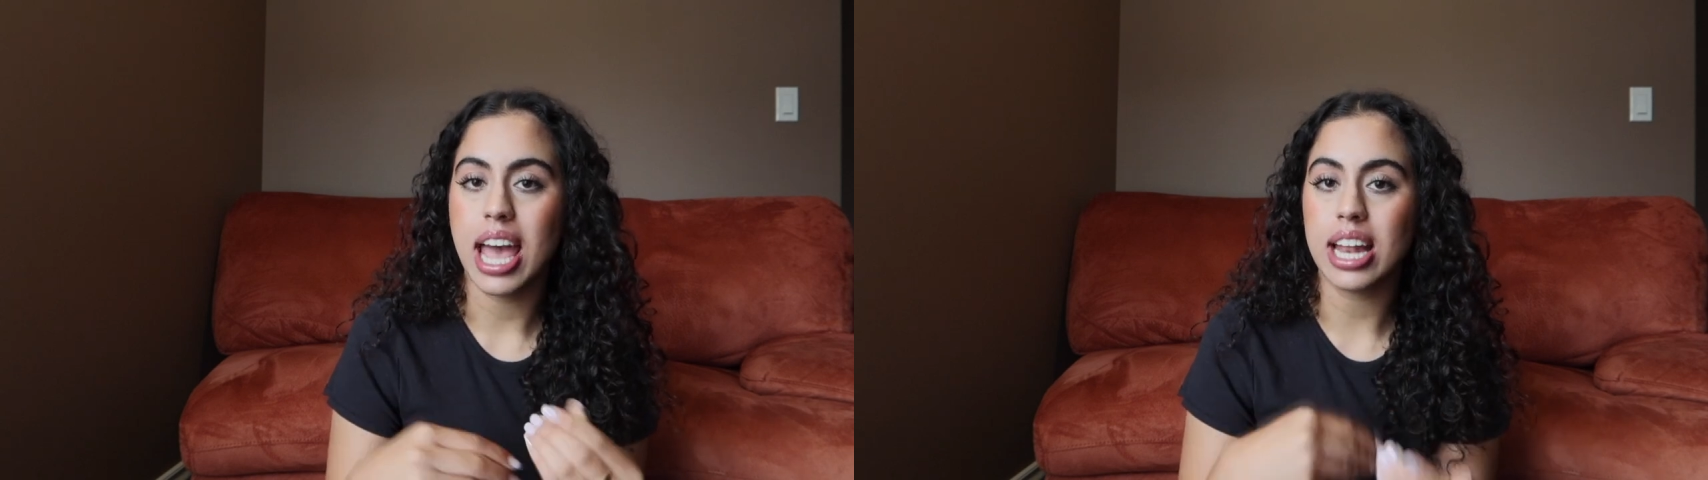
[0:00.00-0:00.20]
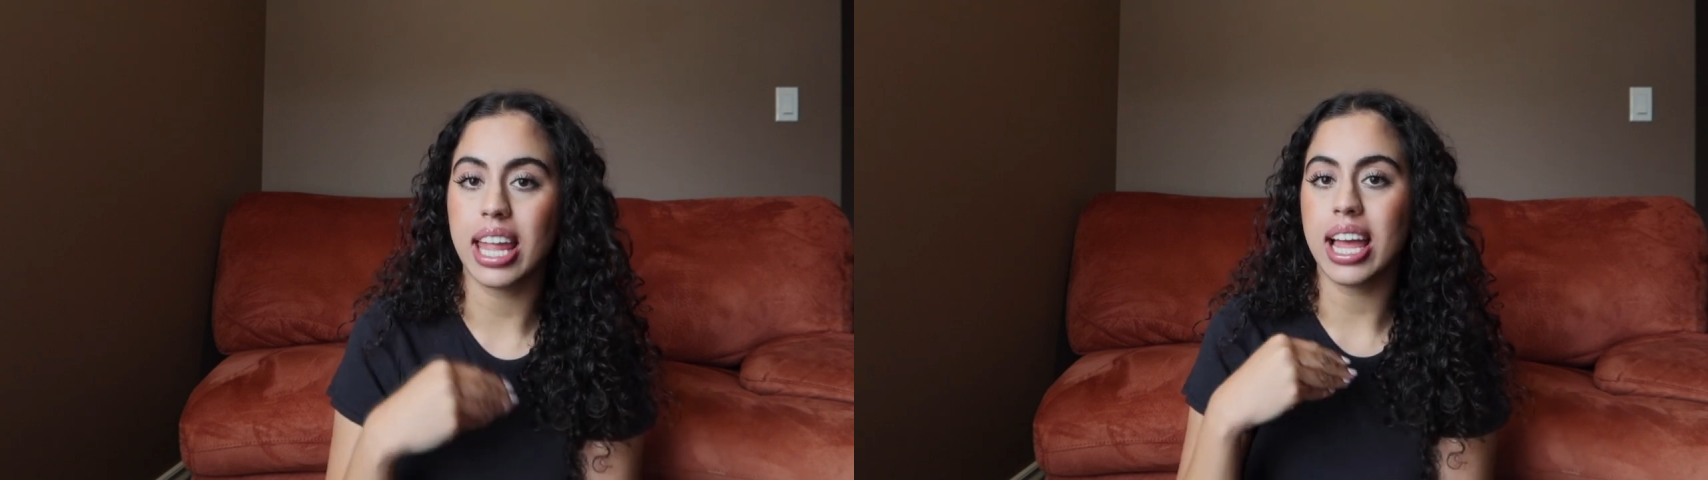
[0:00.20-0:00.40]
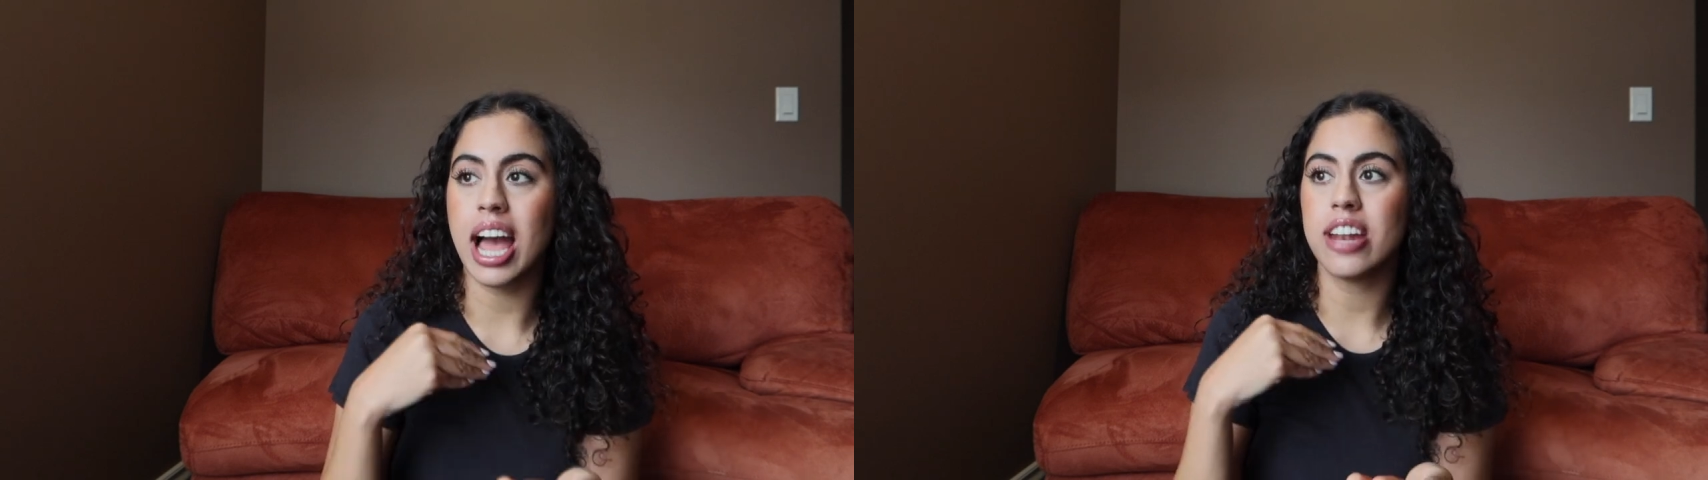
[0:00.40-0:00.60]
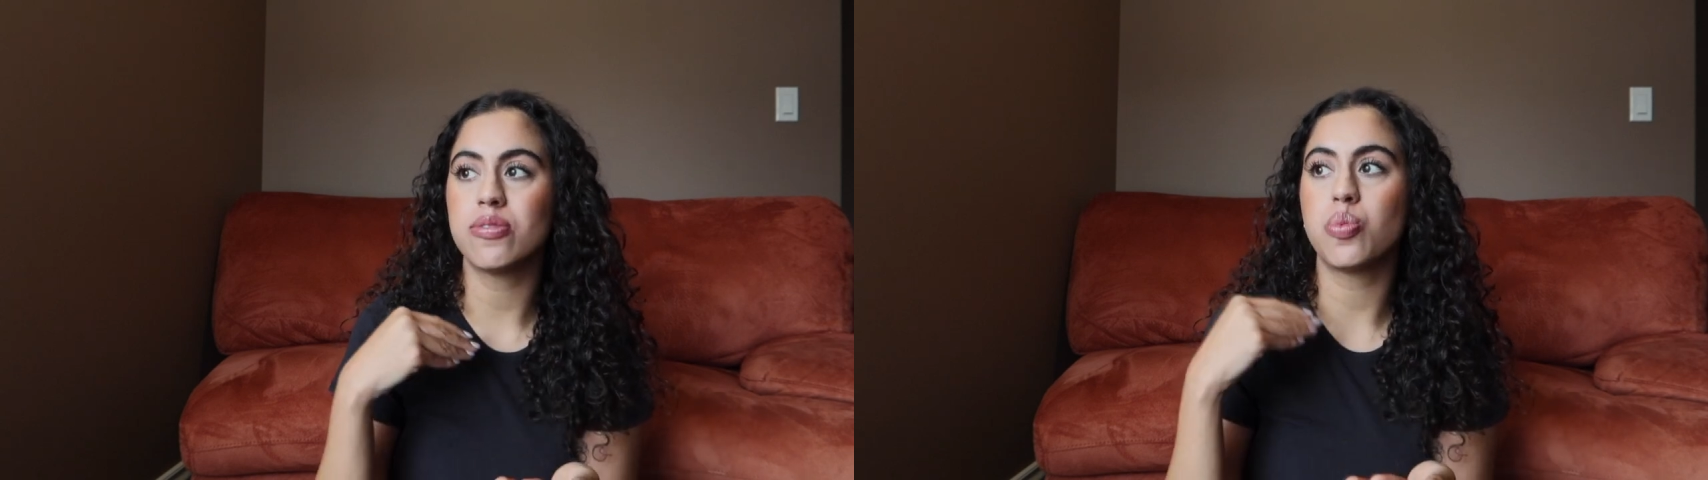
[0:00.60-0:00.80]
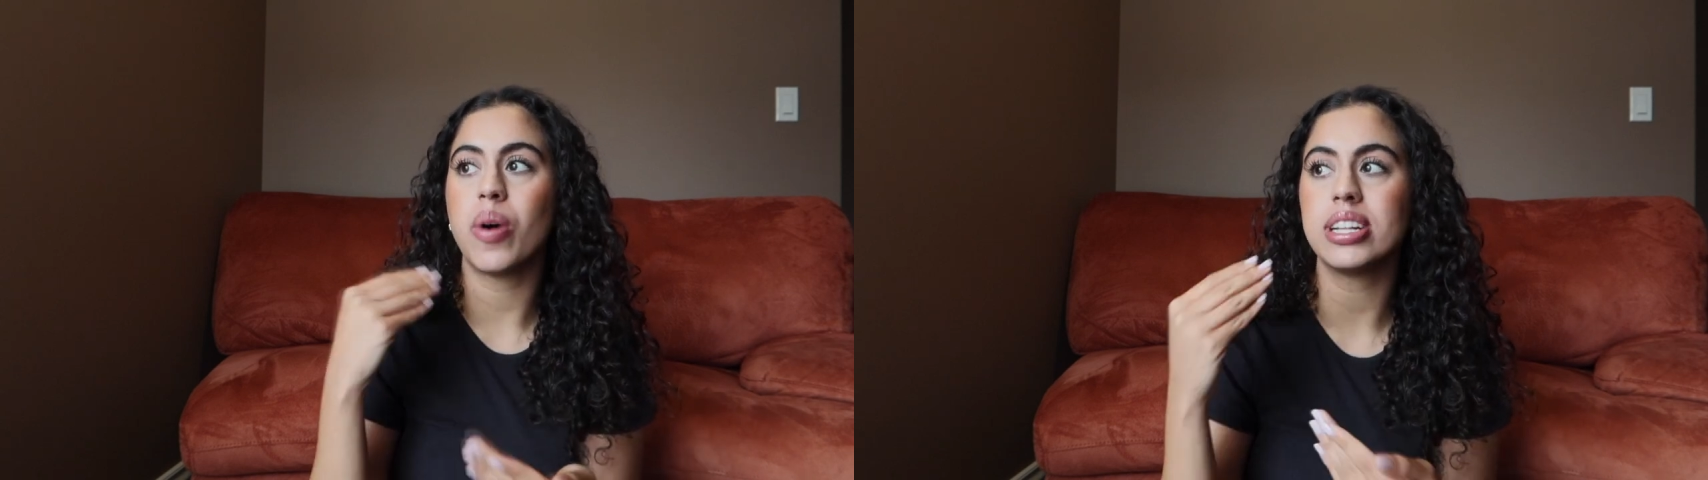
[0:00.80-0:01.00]
and like kind
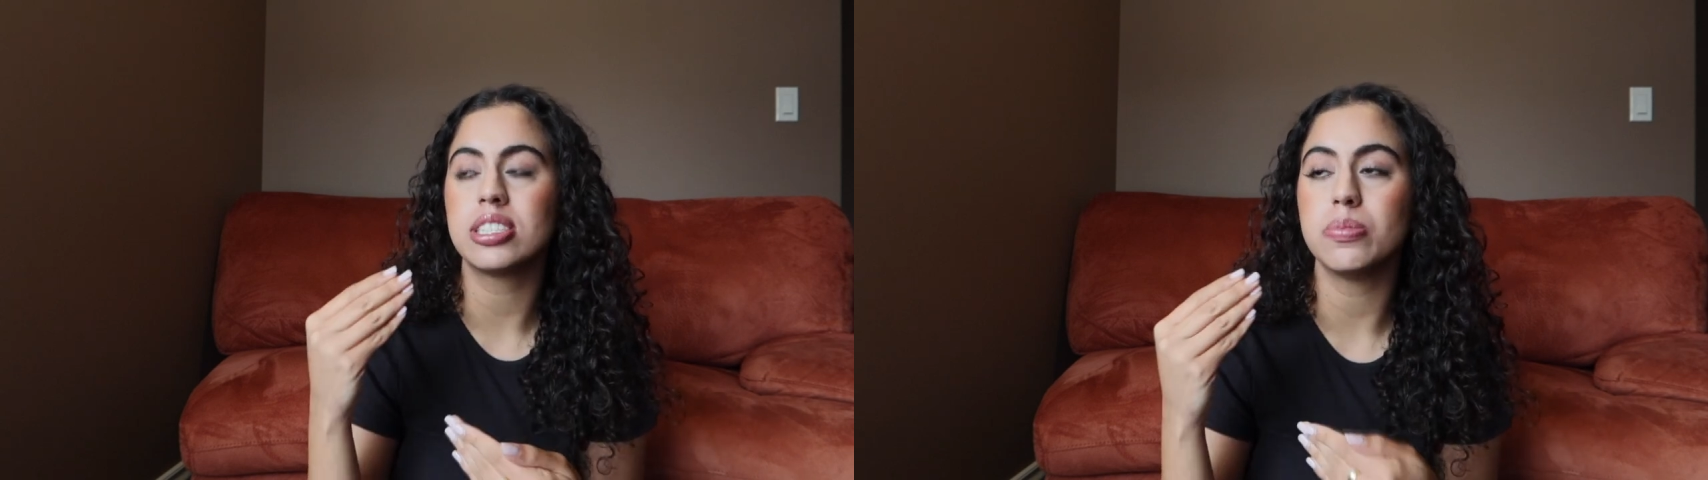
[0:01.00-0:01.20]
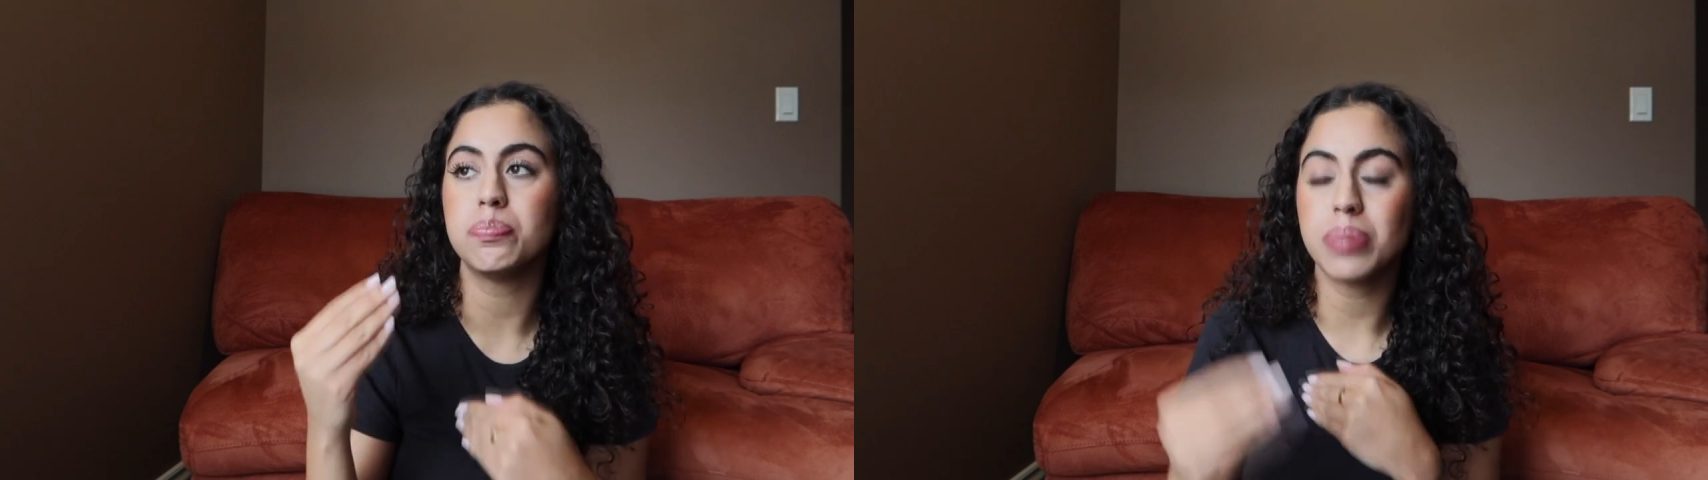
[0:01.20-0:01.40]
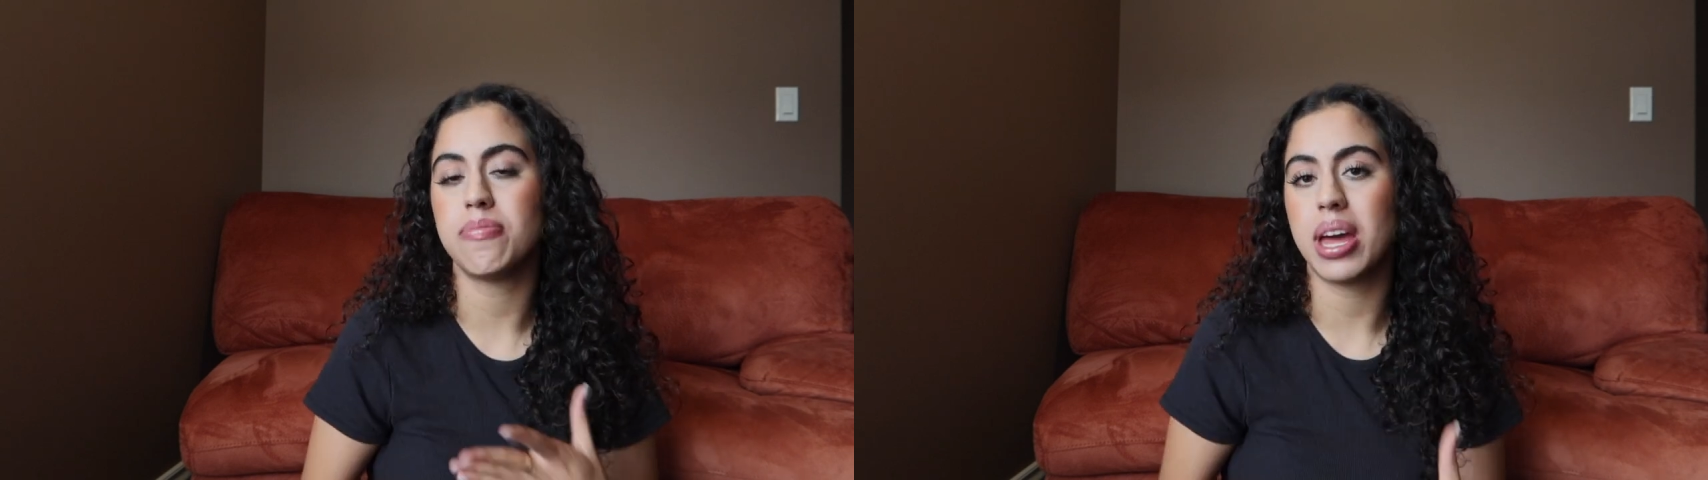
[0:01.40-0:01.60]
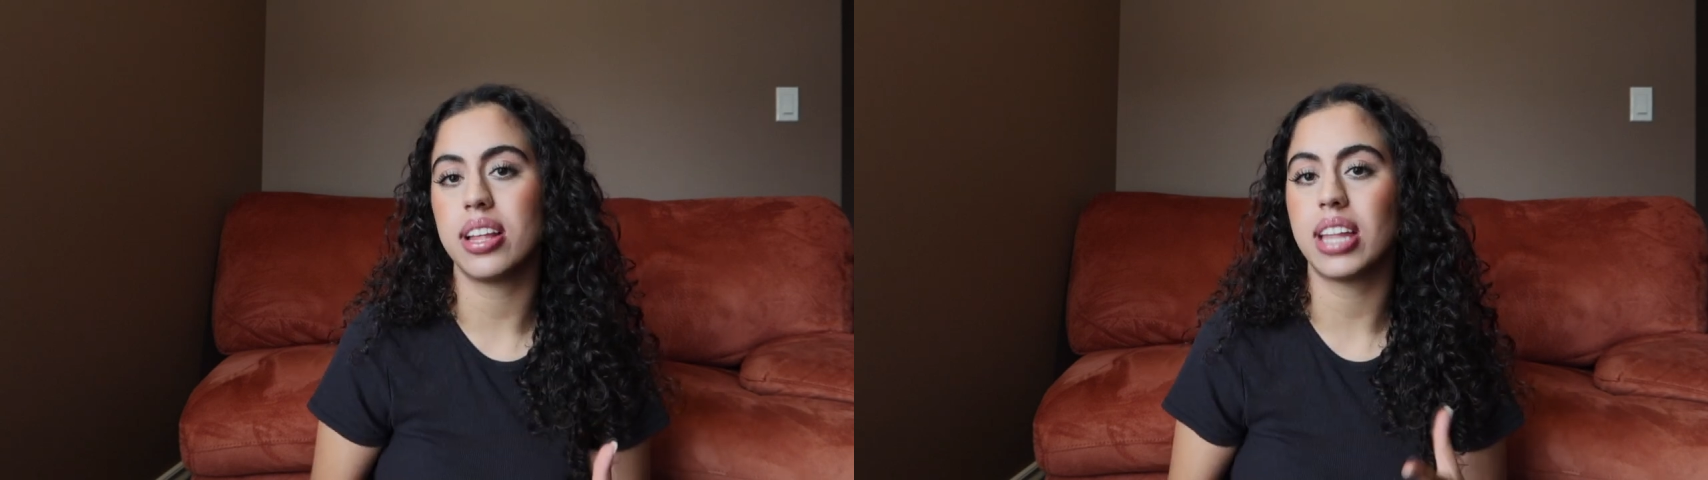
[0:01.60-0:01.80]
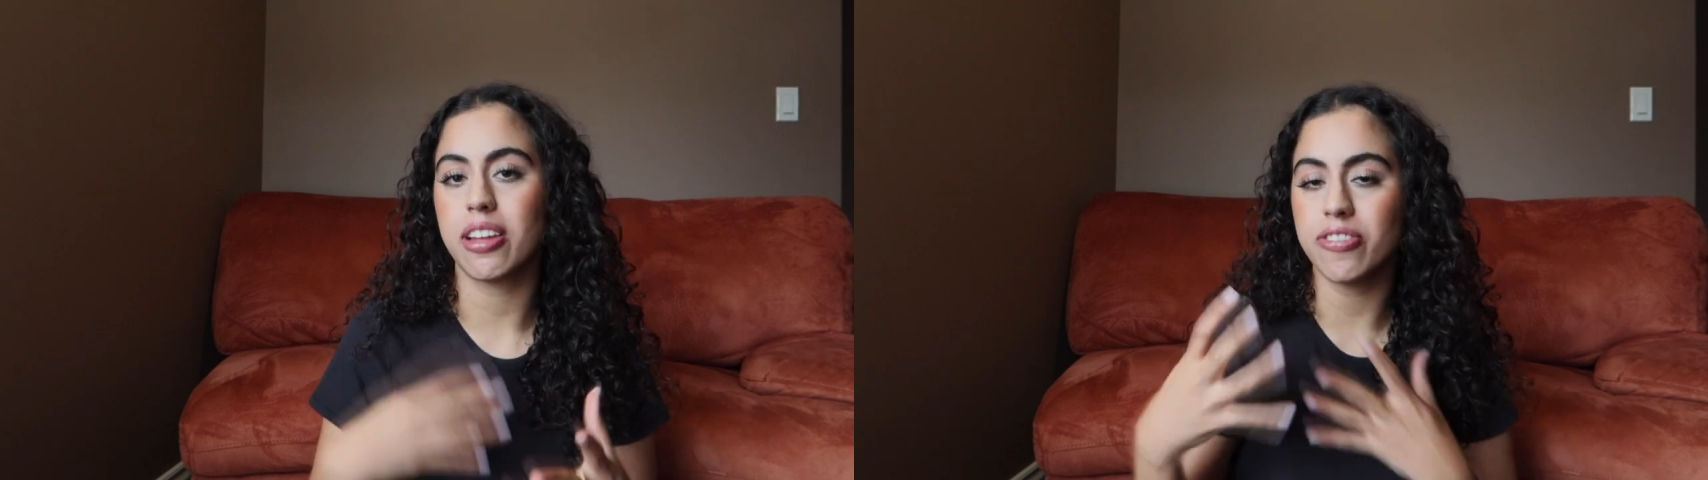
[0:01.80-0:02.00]
of what to be a